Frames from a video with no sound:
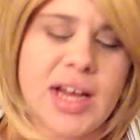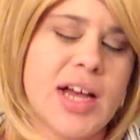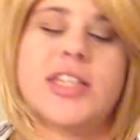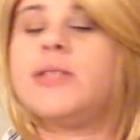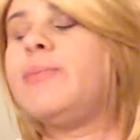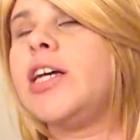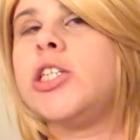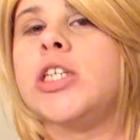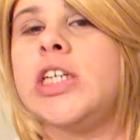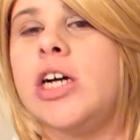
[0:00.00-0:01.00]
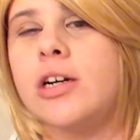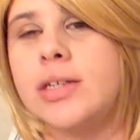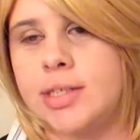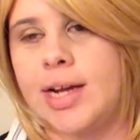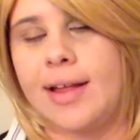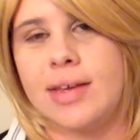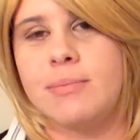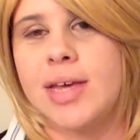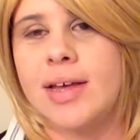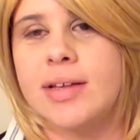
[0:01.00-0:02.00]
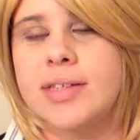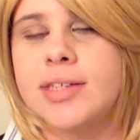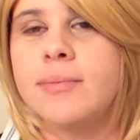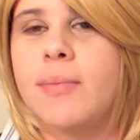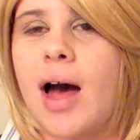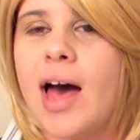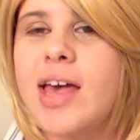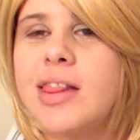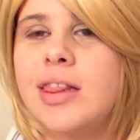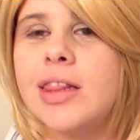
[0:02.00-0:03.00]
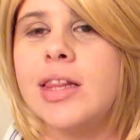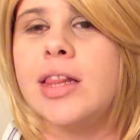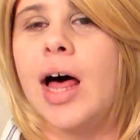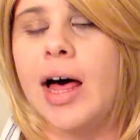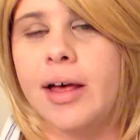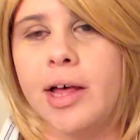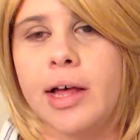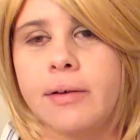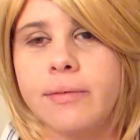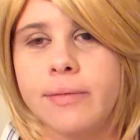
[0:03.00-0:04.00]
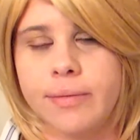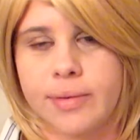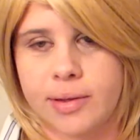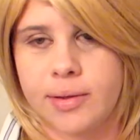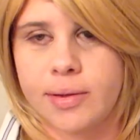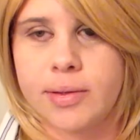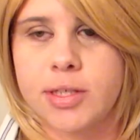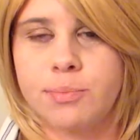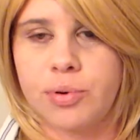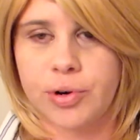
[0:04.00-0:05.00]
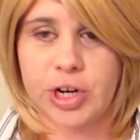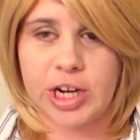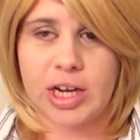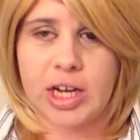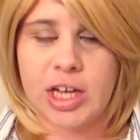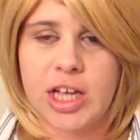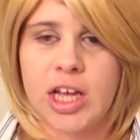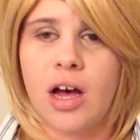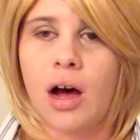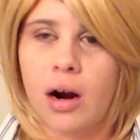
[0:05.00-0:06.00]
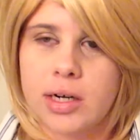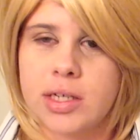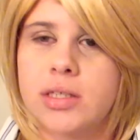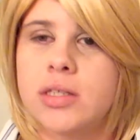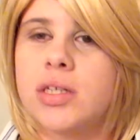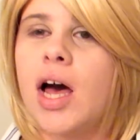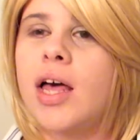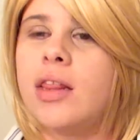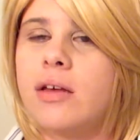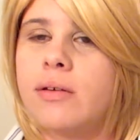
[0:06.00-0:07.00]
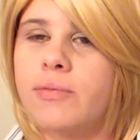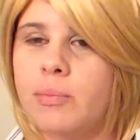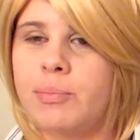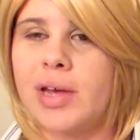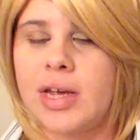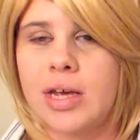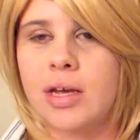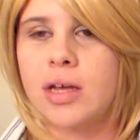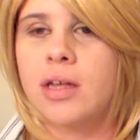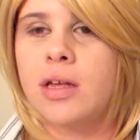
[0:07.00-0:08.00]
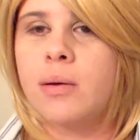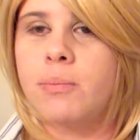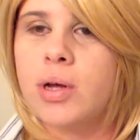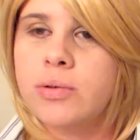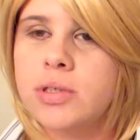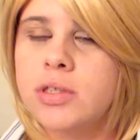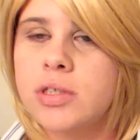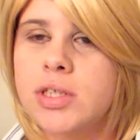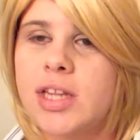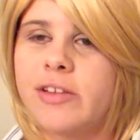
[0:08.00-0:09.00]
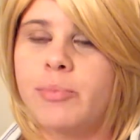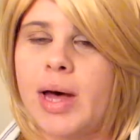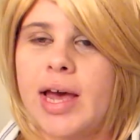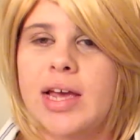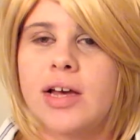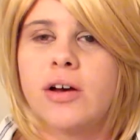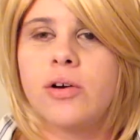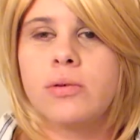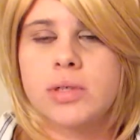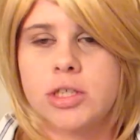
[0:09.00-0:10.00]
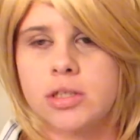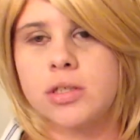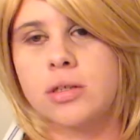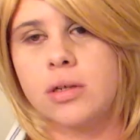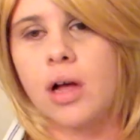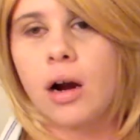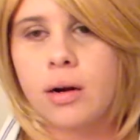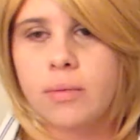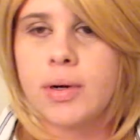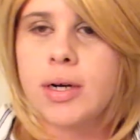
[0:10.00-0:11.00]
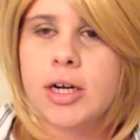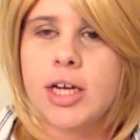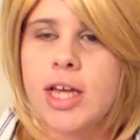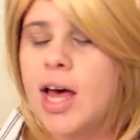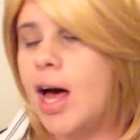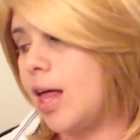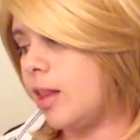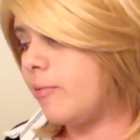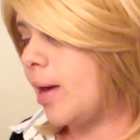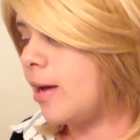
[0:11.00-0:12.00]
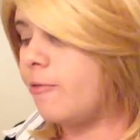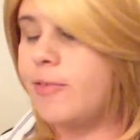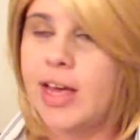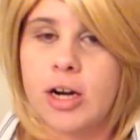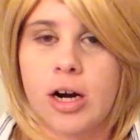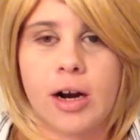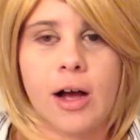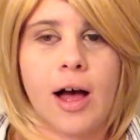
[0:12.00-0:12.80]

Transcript: Especially Artist Alley, because I love supporting artists. I love buying posters, I love buying original artwork, I love buying fan art,